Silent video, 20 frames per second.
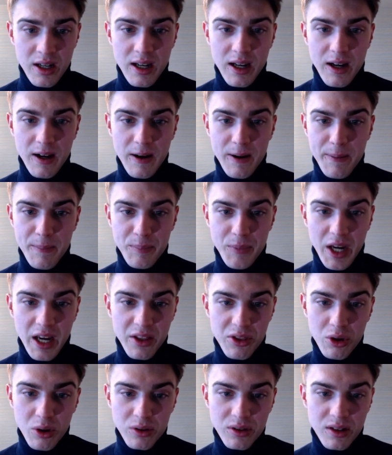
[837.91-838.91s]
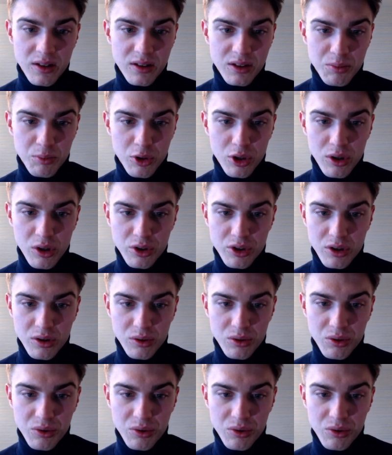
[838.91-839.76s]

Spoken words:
I thought that it's more logical to